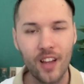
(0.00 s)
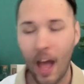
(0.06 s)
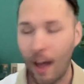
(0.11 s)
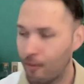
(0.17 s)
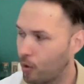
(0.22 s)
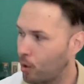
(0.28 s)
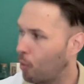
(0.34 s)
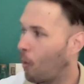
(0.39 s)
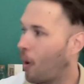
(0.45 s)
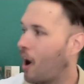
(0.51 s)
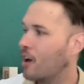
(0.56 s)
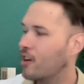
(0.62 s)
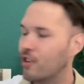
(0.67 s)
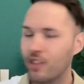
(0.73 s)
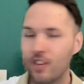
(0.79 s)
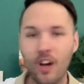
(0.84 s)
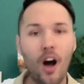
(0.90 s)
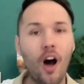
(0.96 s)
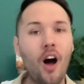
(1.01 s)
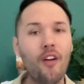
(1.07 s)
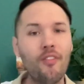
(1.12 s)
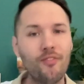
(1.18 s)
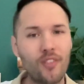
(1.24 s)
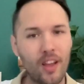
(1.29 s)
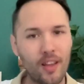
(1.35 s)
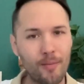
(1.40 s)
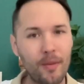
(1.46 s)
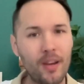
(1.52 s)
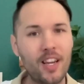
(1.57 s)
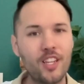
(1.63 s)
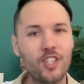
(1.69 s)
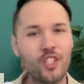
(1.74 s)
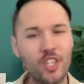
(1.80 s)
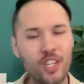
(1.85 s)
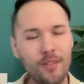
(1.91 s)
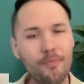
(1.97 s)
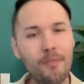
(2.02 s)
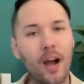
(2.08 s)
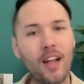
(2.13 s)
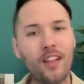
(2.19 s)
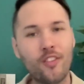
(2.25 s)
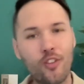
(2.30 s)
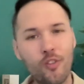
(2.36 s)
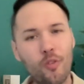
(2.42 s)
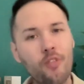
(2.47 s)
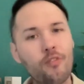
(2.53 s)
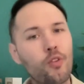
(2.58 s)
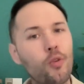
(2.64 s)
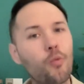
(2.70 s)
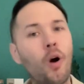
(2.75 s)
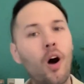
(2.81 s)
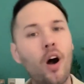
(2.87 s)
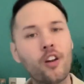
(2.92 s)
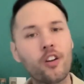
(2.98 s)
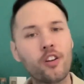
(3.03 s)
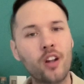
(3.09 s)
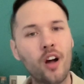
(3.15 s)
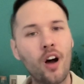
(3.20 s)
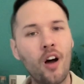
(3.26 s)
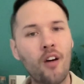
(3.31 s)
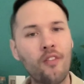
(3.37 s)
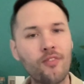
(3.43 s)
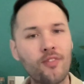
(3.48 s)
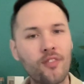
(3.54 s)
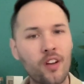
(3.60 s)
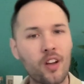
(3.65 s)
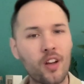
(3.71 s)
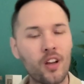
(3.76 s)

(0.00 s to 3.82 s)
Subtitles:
Have we wandered off like many sheep might do? Have we wandered off